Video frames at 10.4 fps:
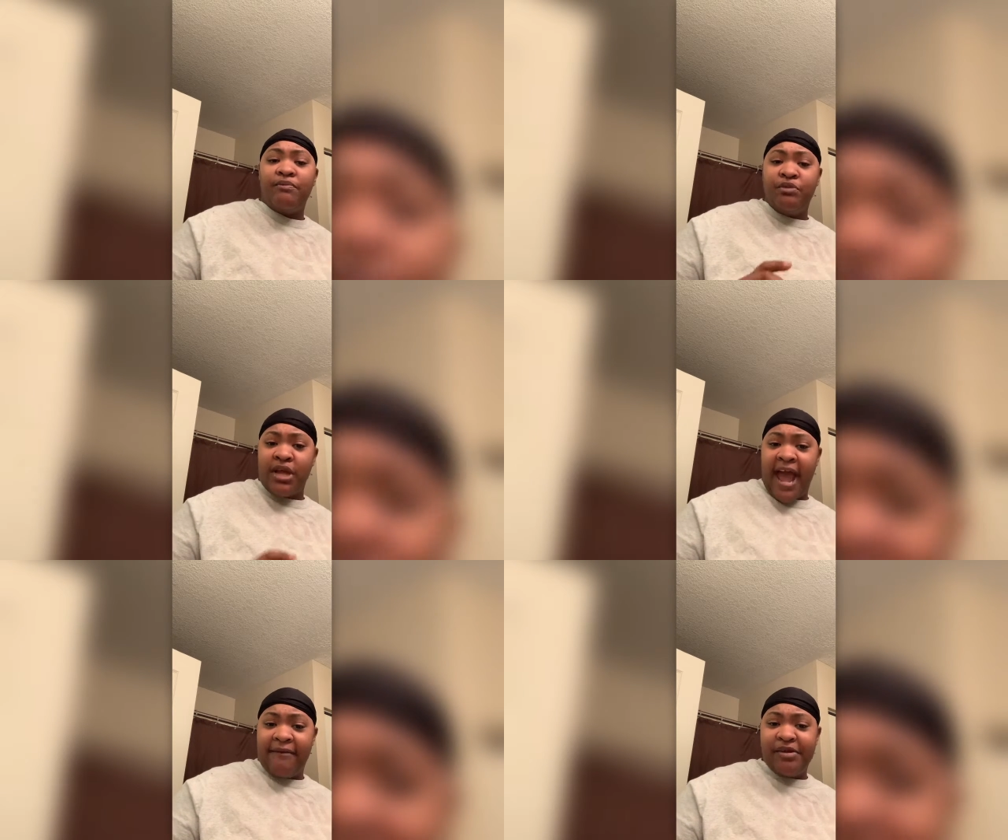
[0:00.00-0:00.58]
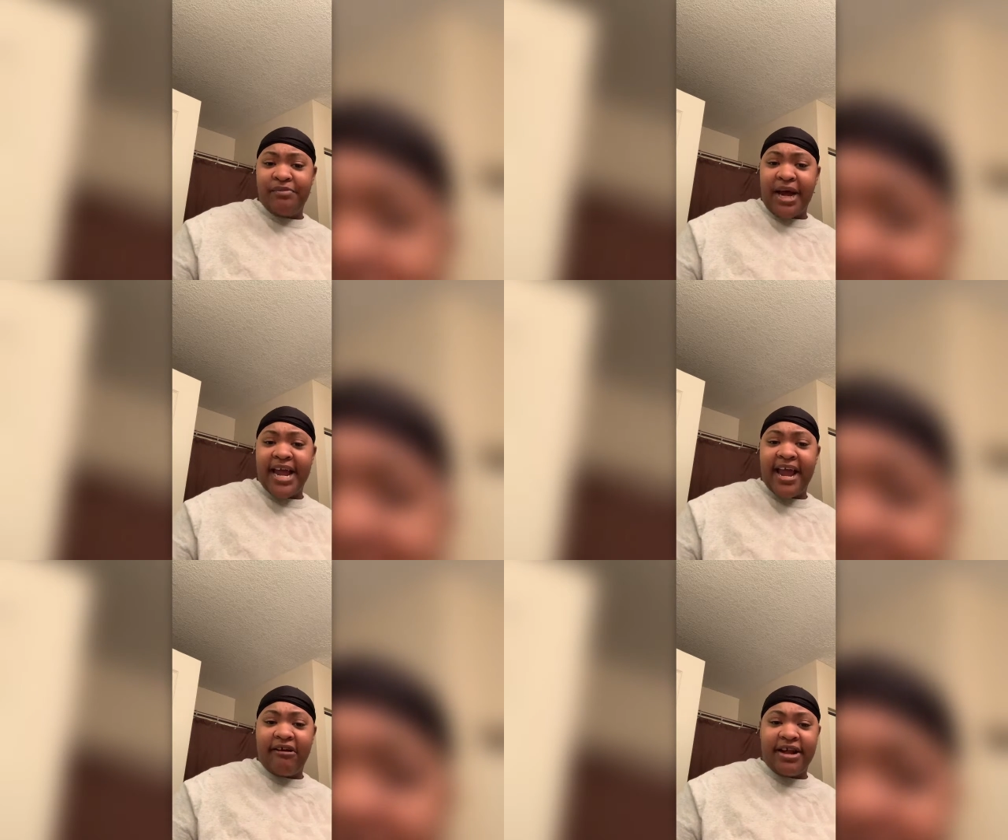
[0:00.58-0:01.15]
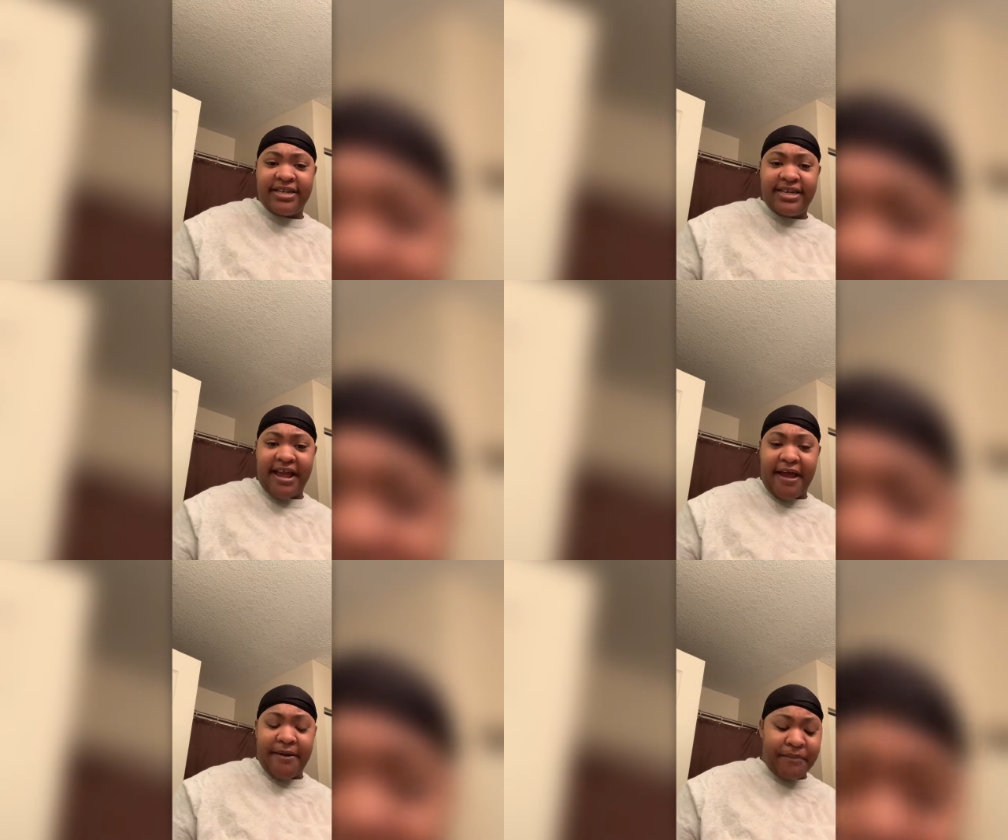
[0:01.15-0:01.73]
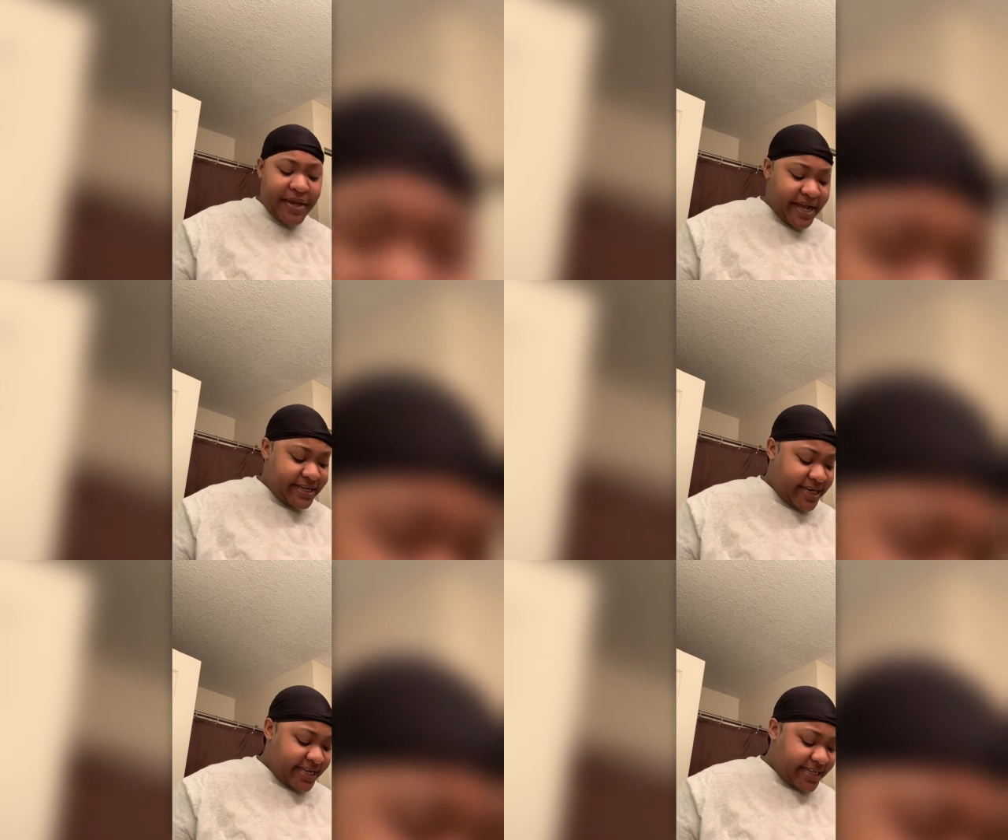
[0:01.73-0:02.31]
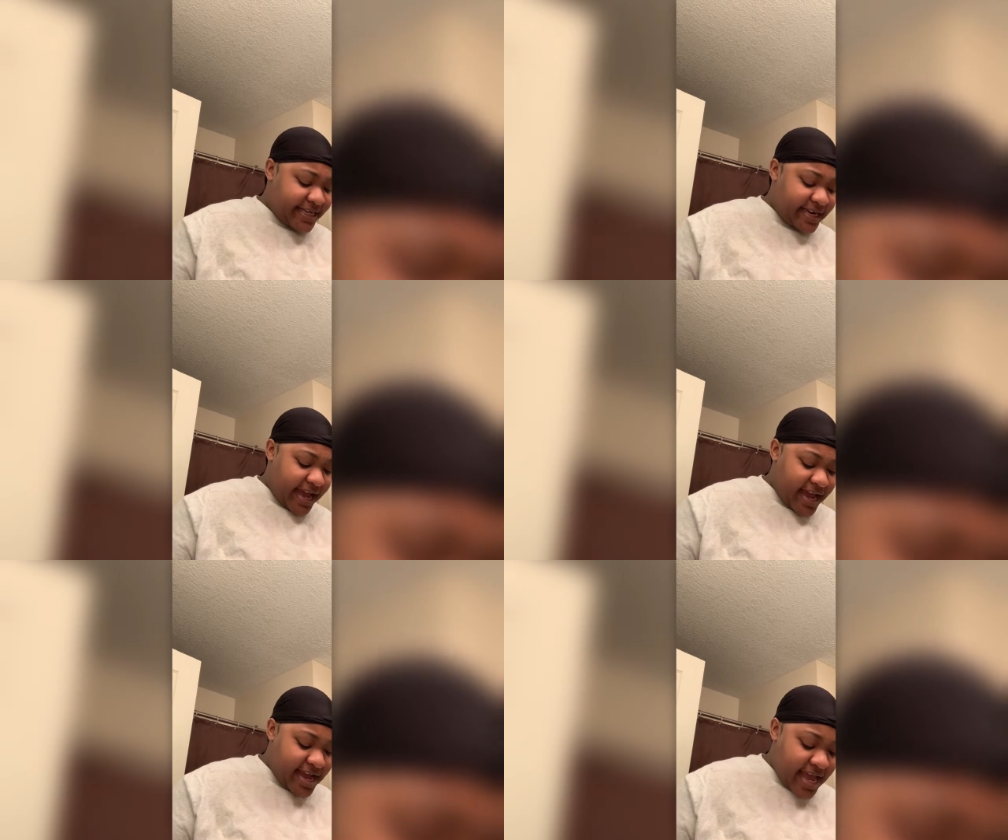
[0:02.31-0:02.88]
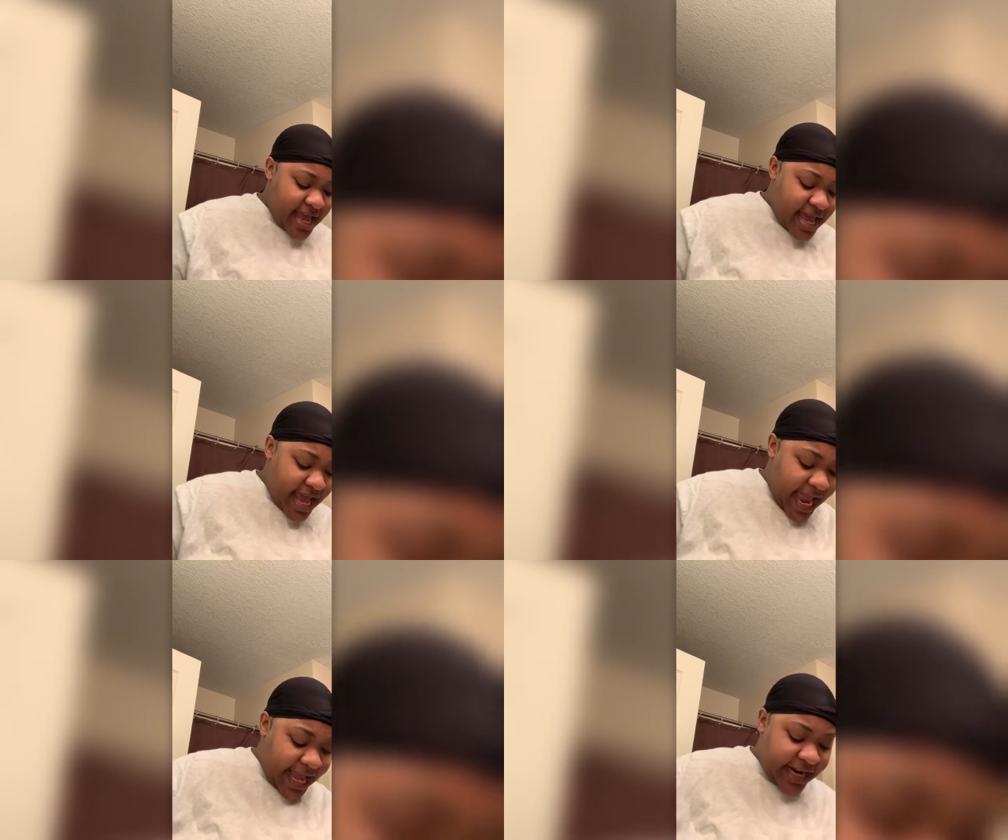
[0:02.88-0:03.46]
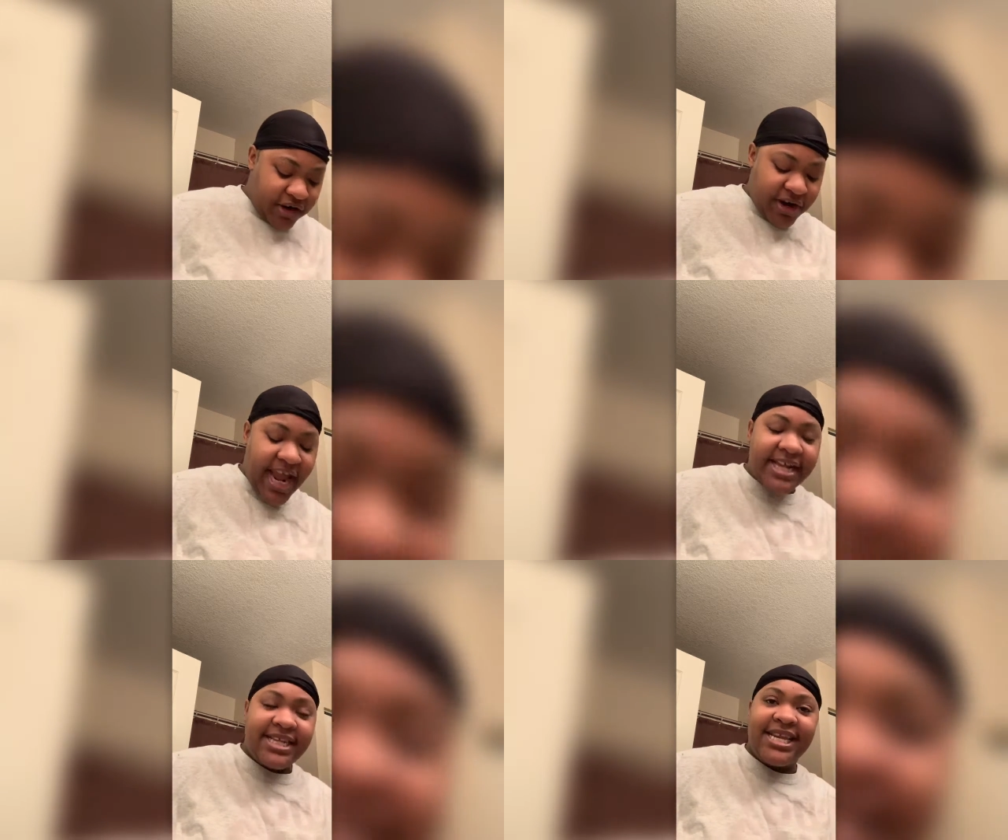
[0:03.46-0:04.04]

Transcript: having my hair as damp as it is today, and it creates